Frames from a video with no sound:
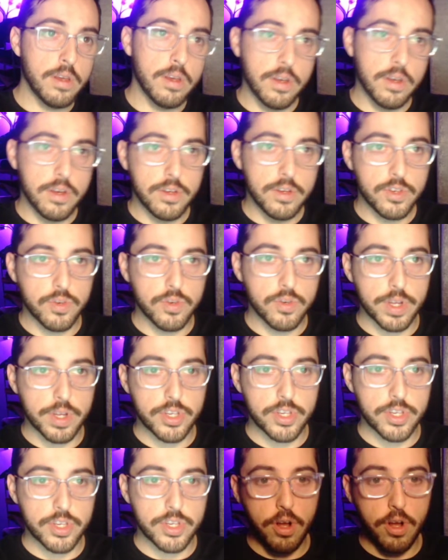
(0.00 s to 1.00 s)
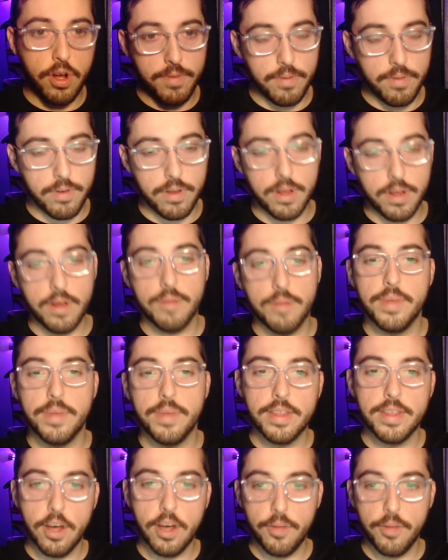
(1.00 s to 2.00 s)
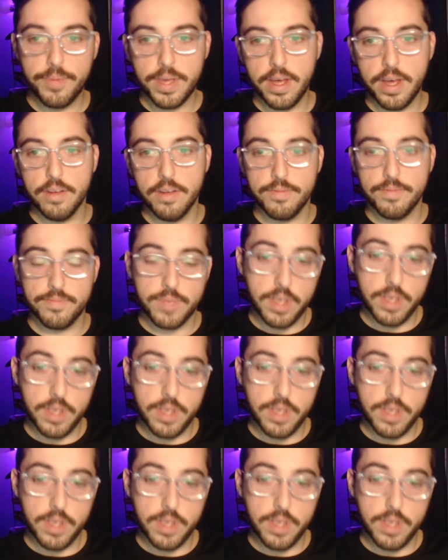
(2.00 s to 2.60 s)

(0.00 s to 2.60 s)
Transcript: So we can start off in the LPL.